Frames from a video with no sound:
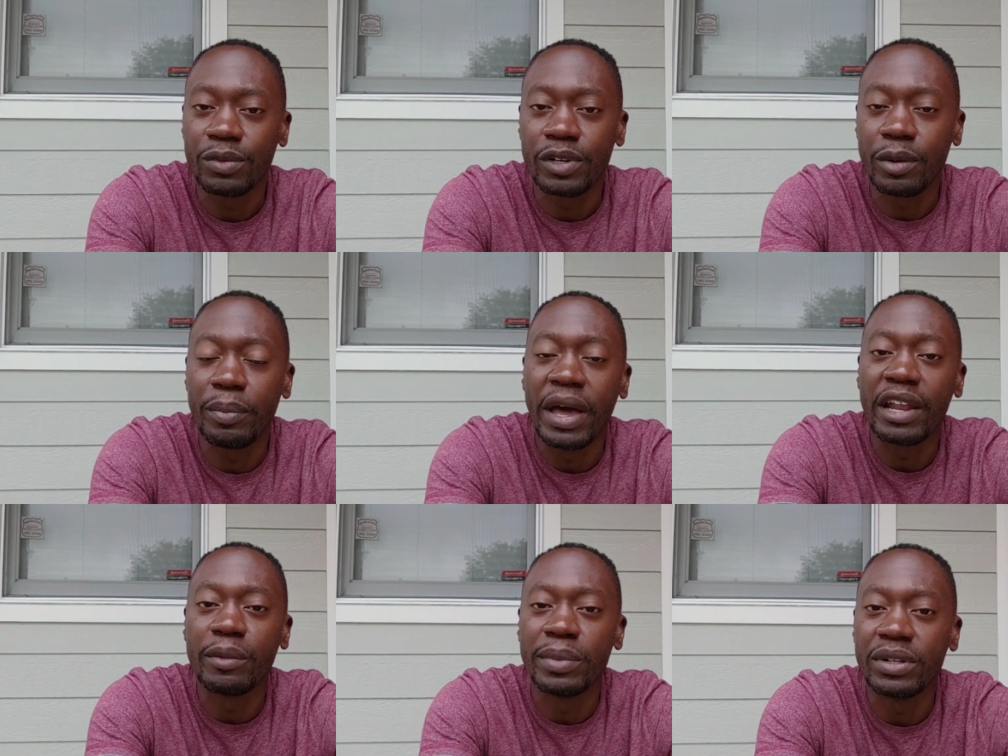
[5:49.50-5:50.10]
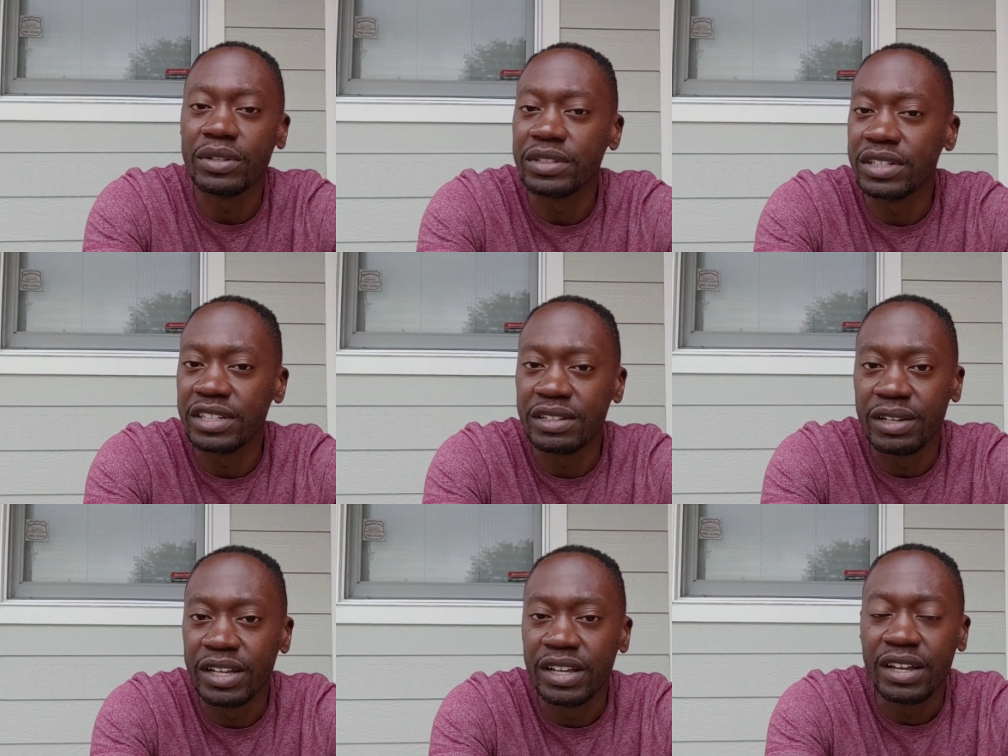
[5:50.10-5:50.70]

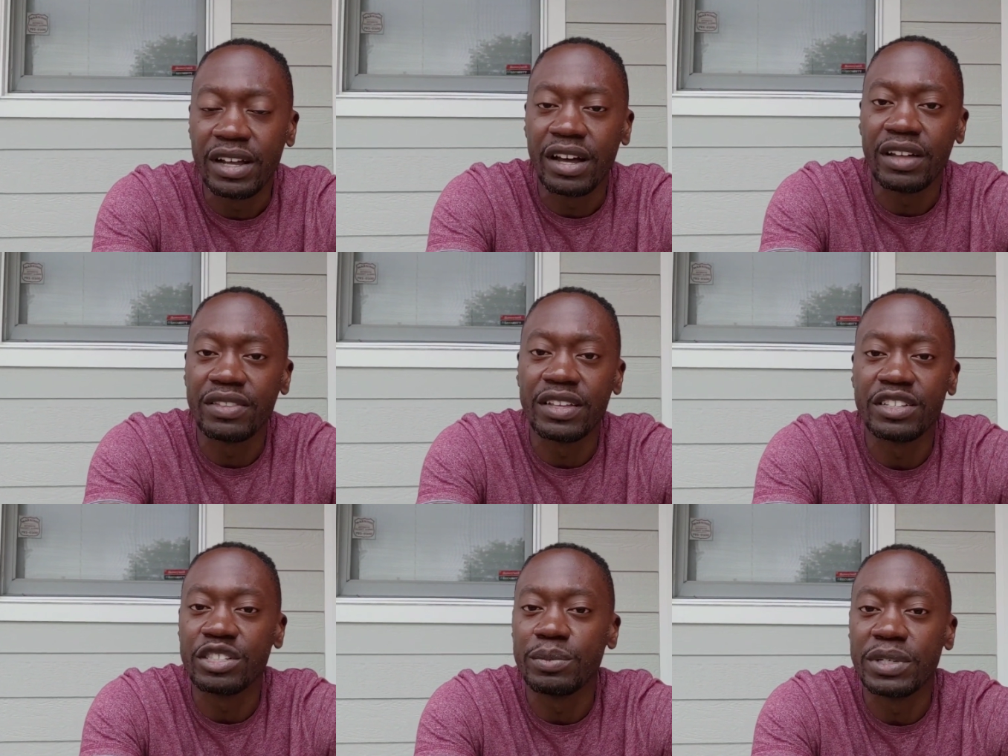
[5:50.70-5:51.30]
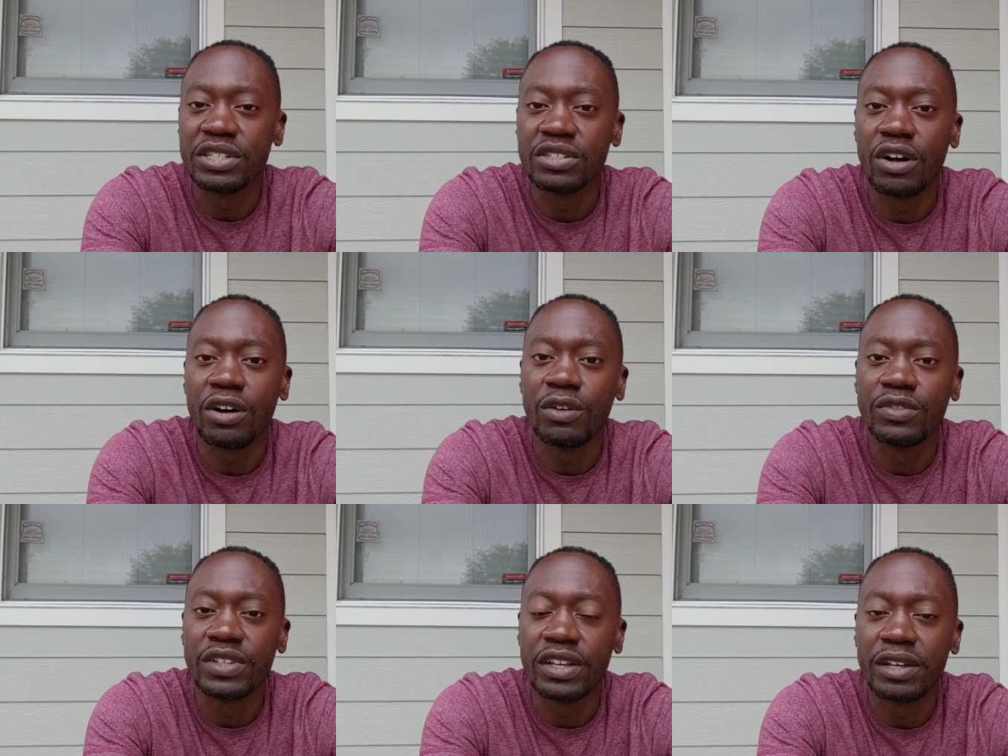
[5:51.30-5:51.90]
compatibility things to be
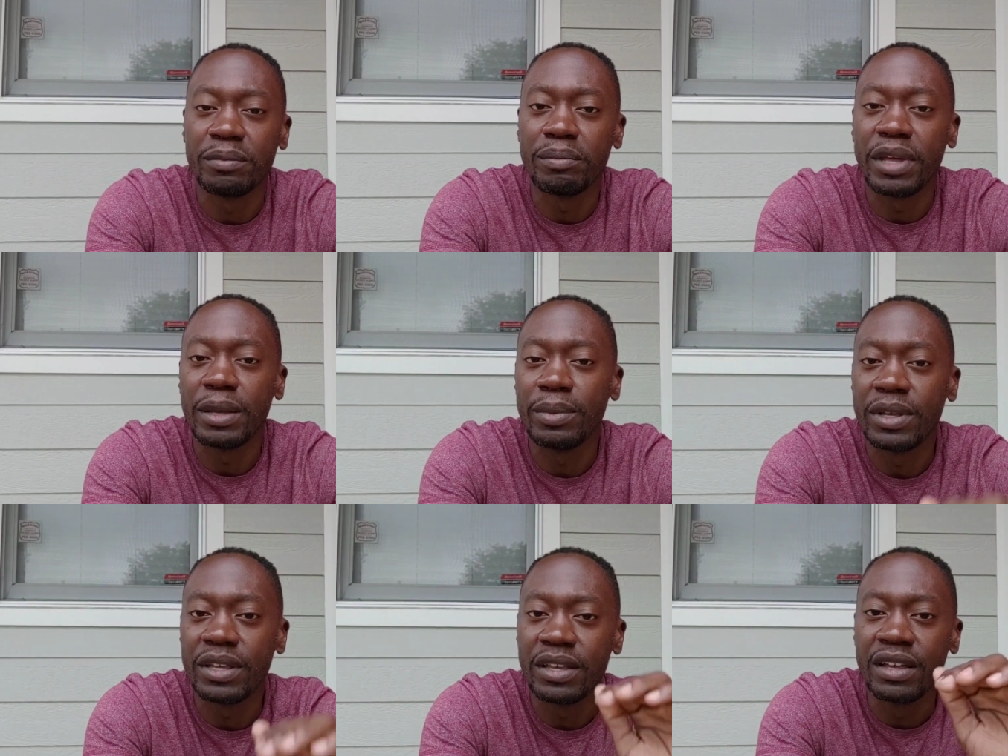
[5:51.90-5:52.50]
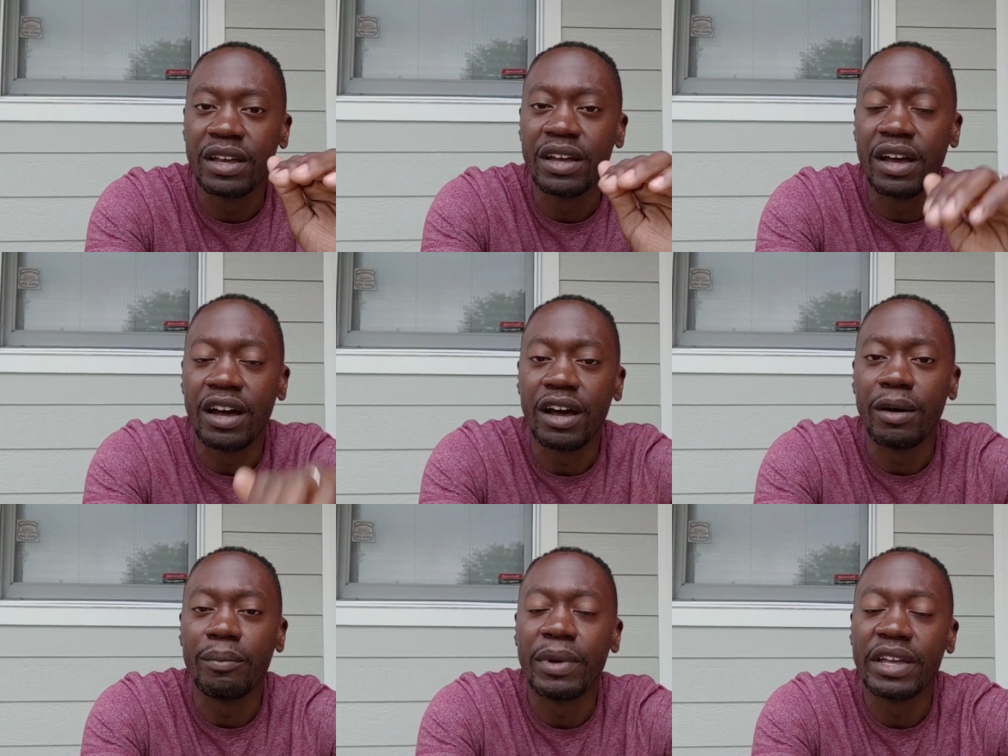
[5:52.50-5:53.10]
solved, and maybe
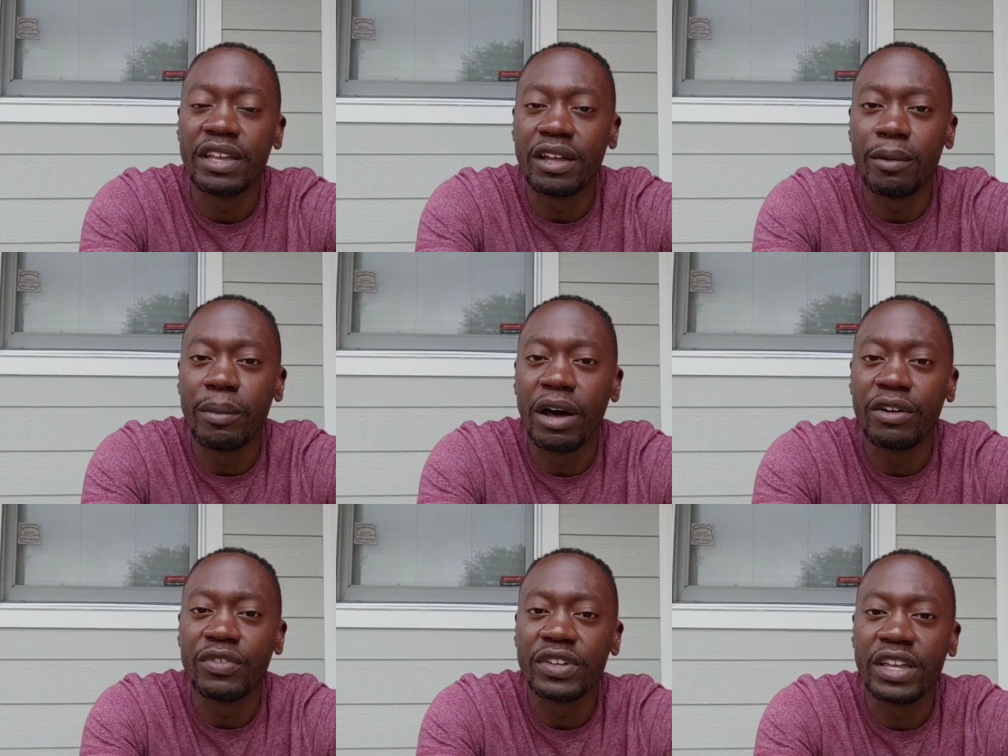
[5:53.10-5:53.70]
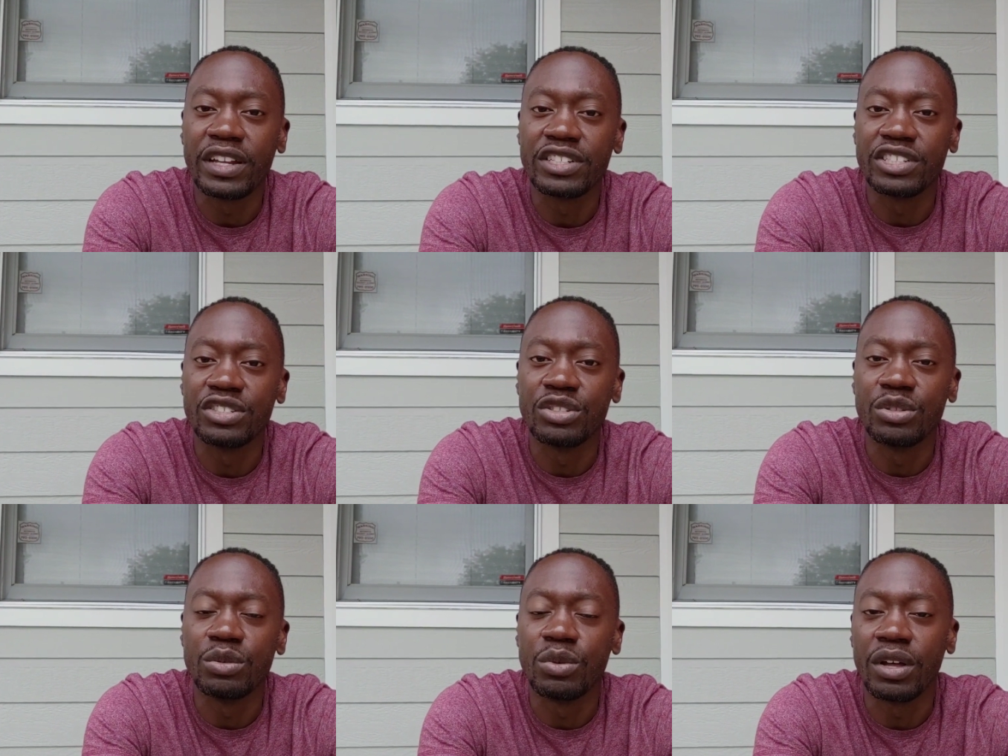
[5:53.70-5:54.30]
making a modification
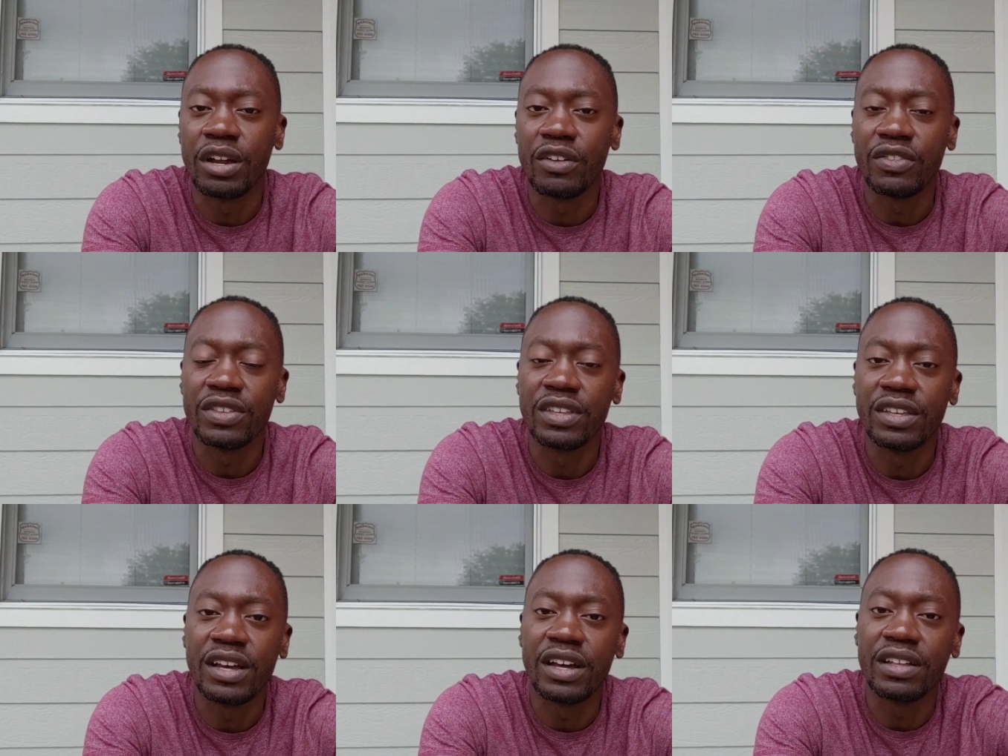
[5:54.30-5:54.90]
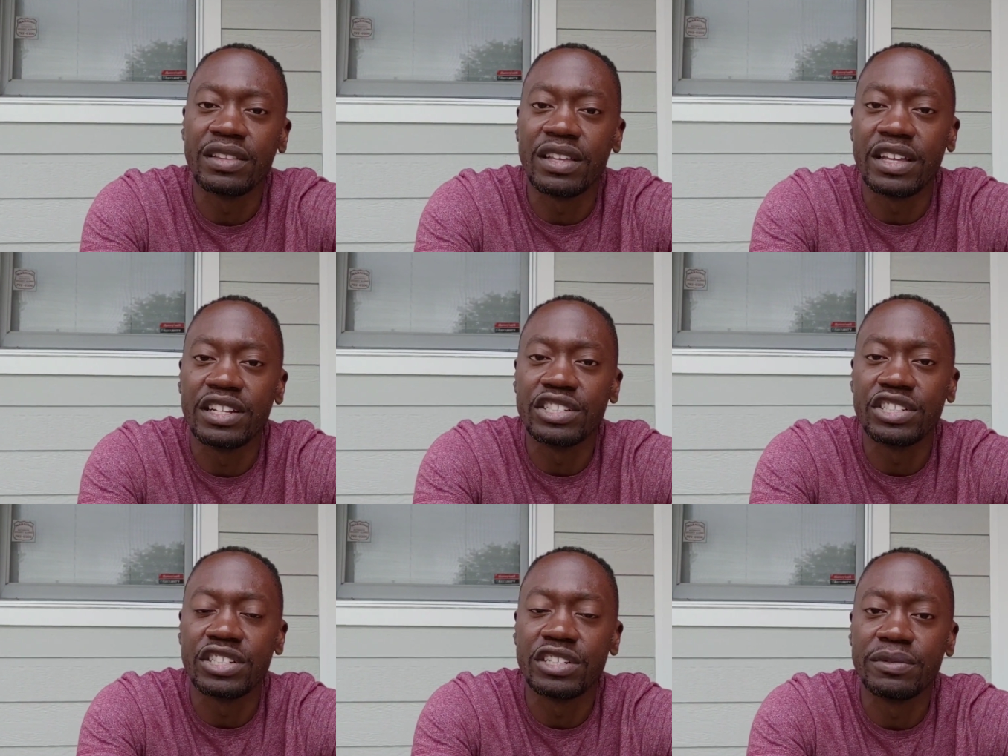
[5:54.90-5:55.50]
to kind of the
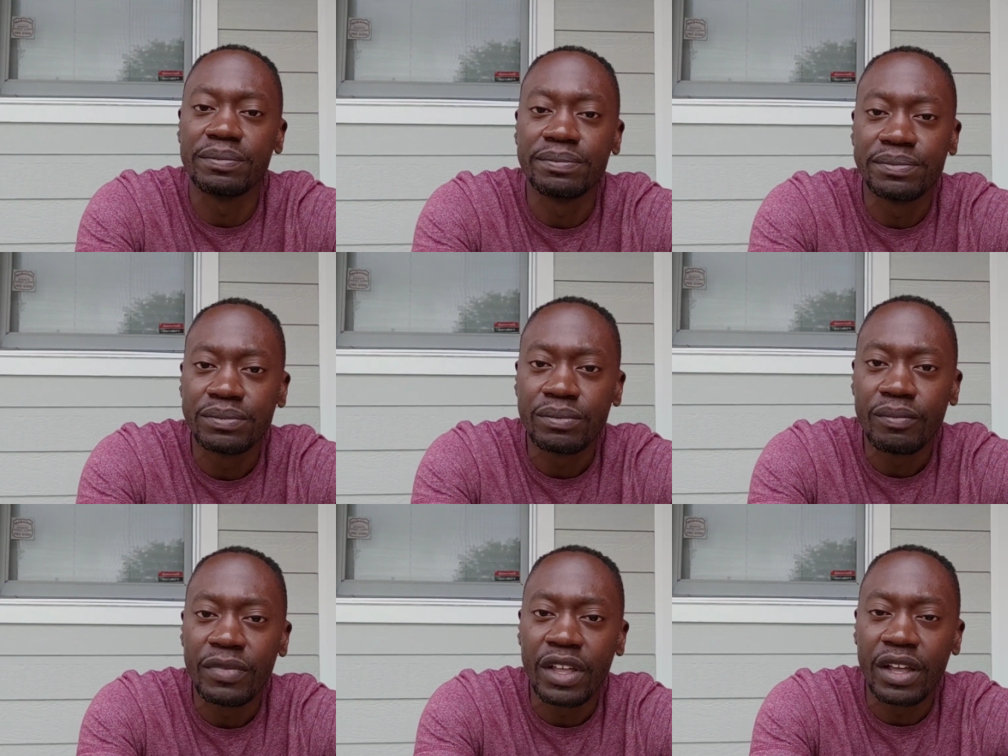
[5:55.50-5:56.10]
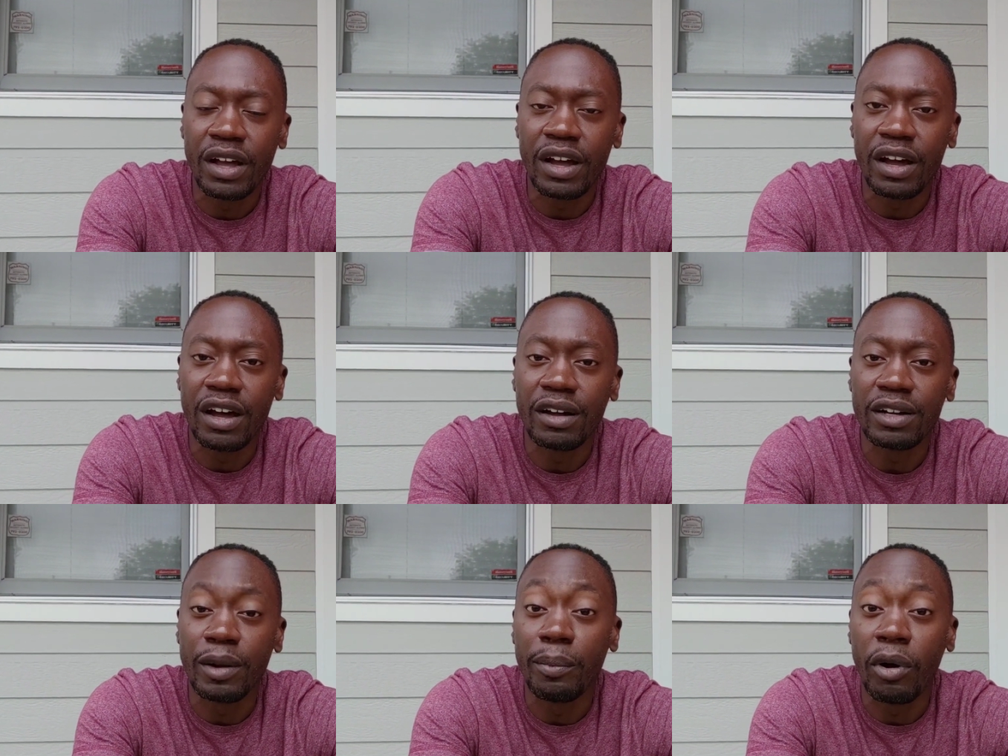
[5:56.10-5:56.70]
engine
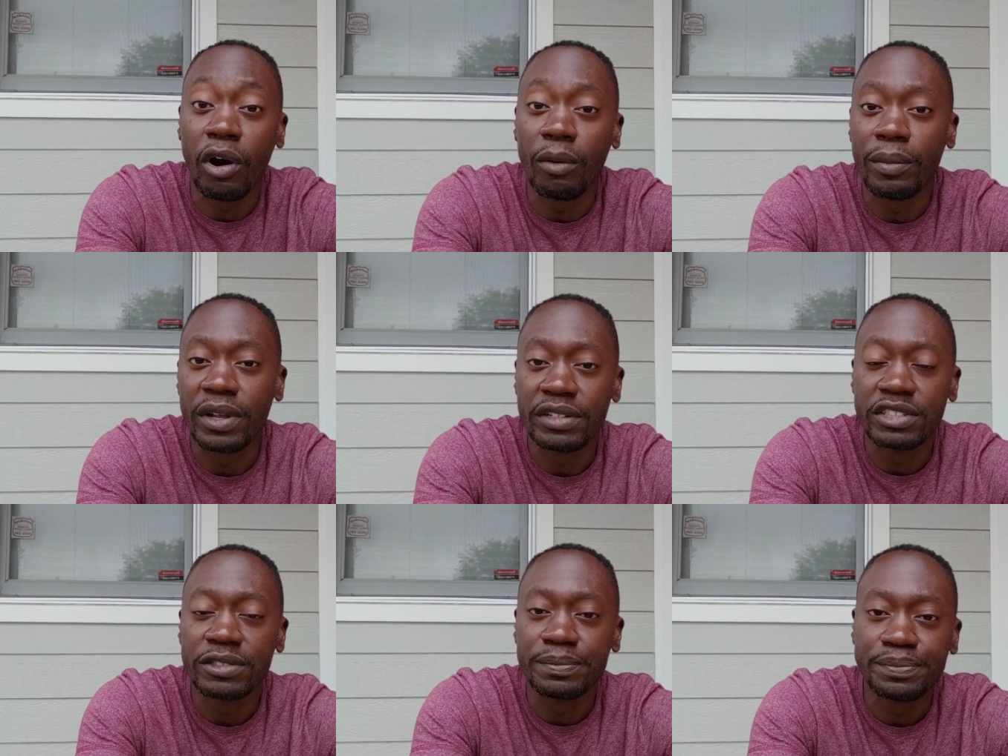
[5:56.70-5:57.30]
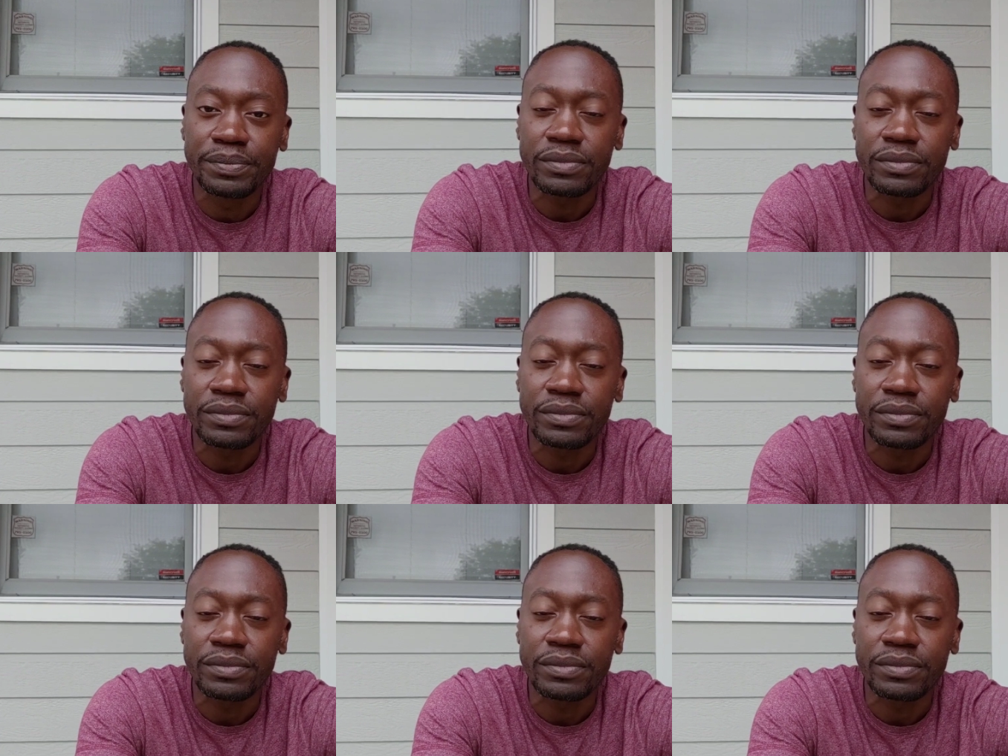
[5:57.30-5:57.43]
compartment,